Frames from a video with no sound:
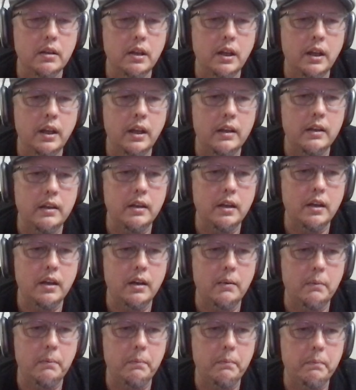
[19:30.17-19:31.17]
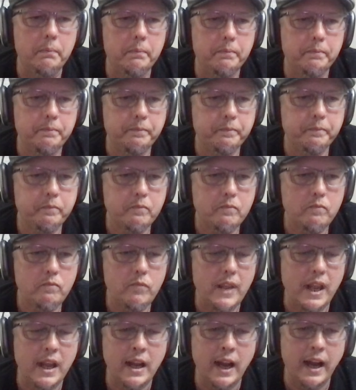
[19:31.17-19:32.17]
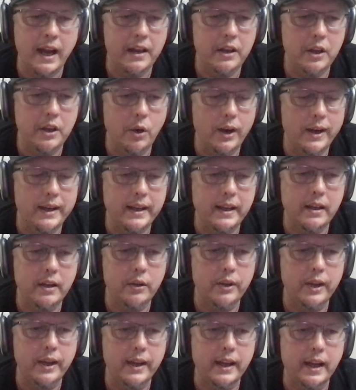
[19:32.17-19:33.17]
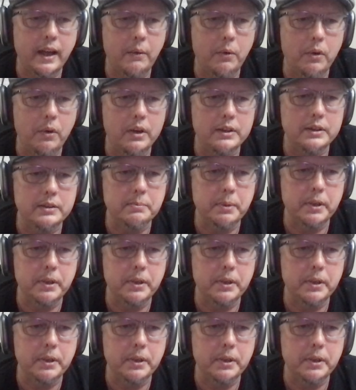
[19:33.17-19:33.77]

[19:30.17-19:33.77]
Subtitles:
And I had no idea who that guy was,